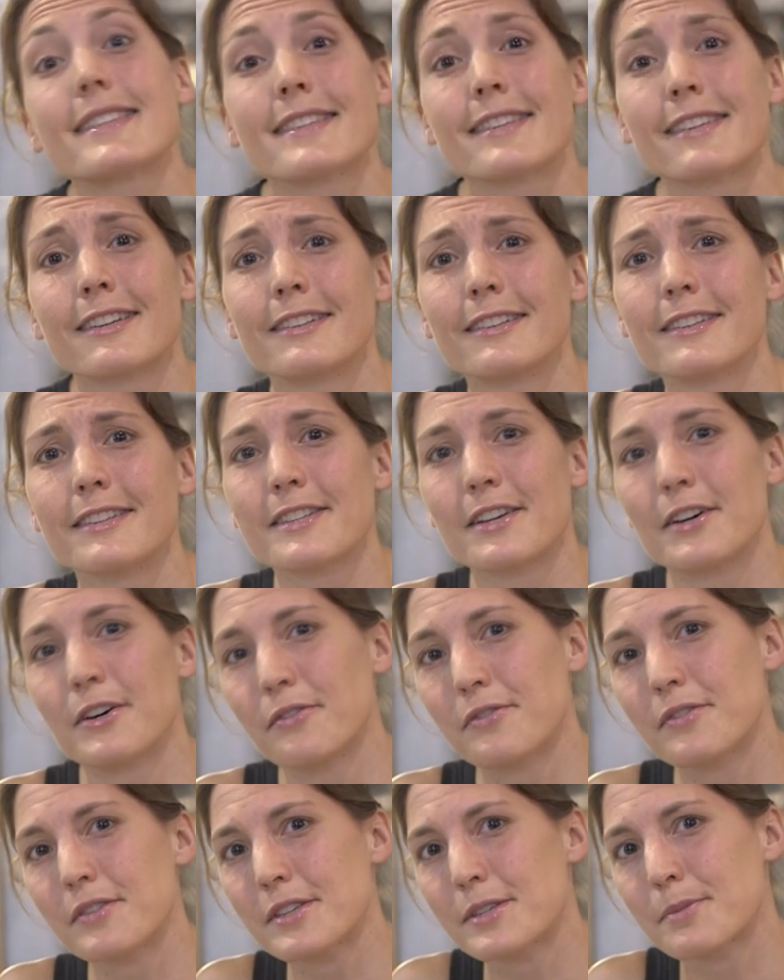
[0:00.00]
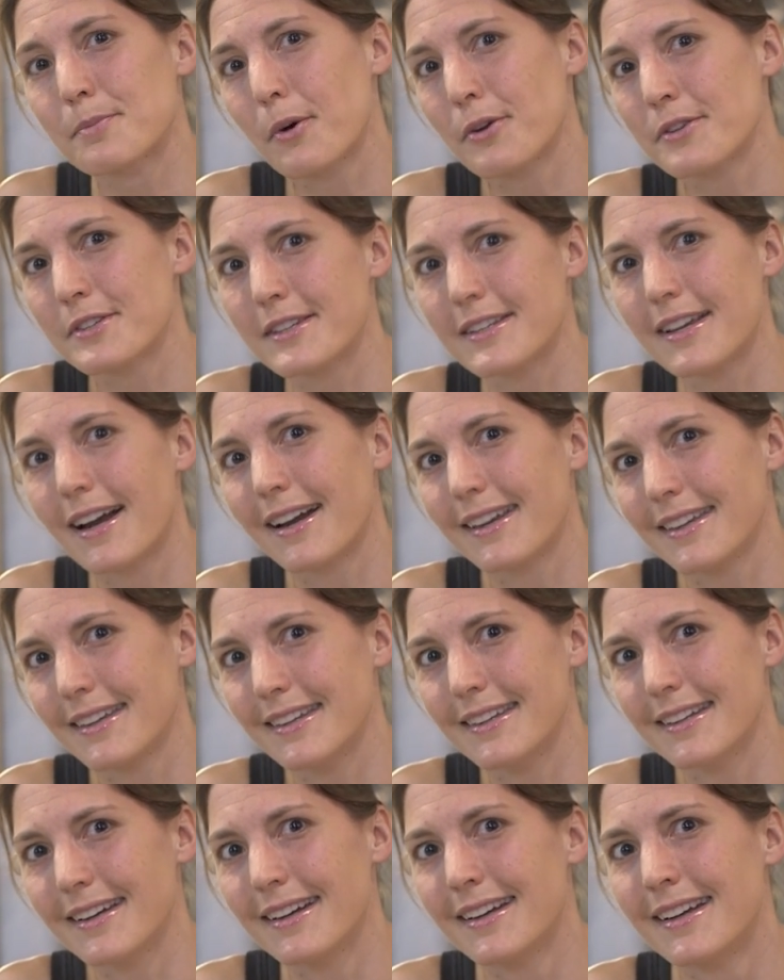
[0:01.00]
are the skulls of spotted
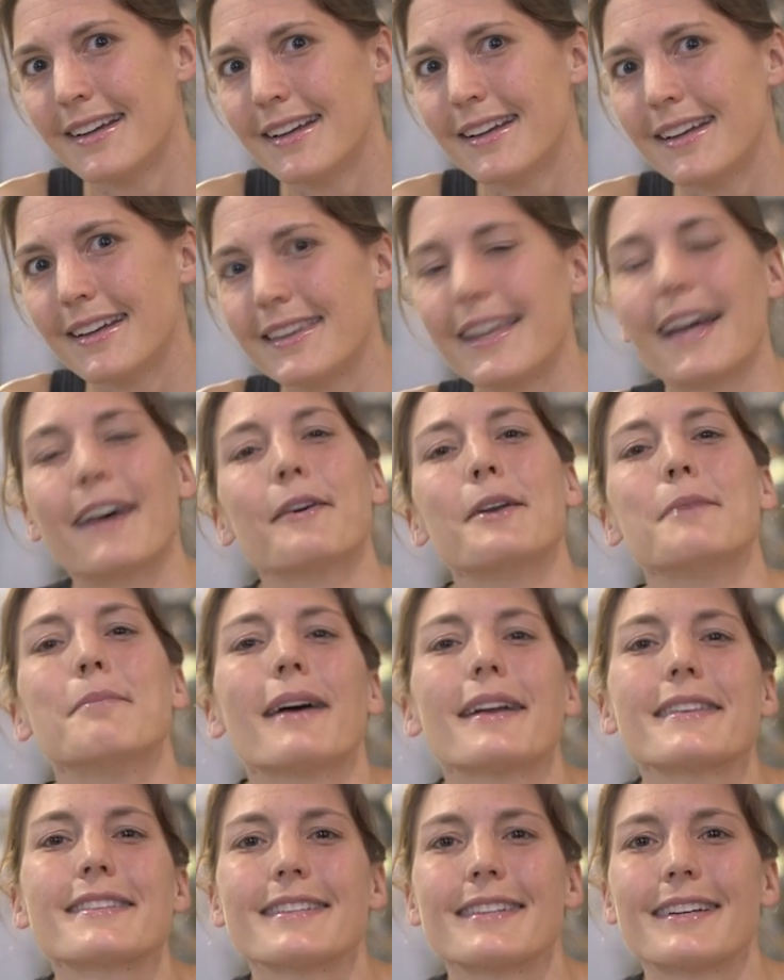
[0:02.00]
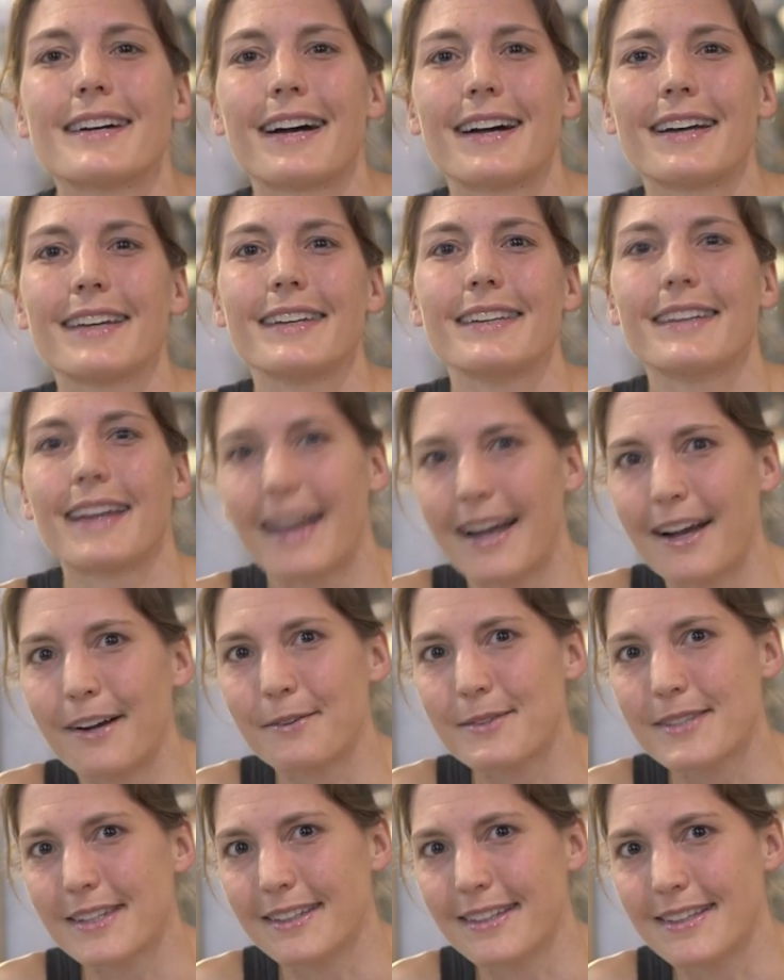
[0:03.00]
hyena. Now imagine a hyena
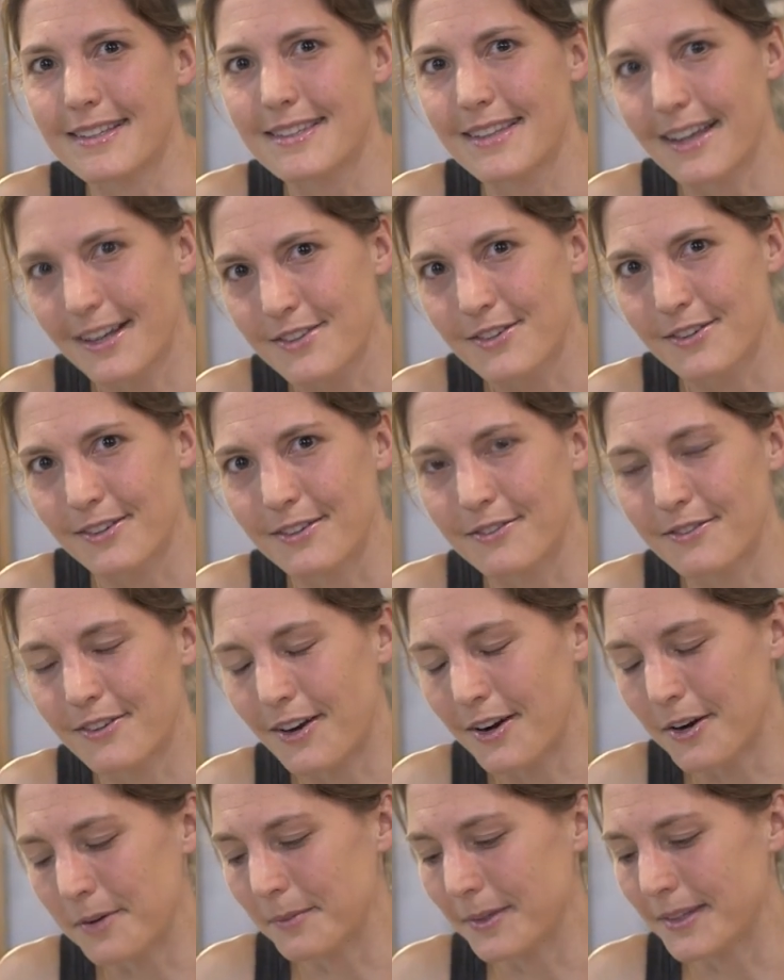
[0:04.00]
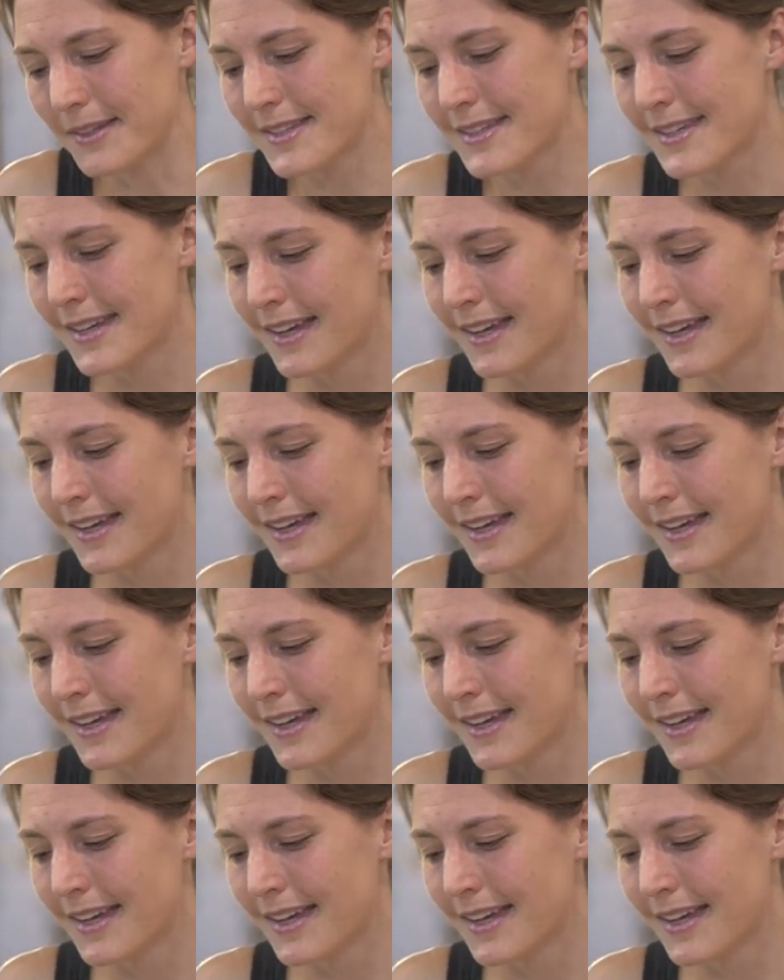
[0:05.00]
out in its natural environment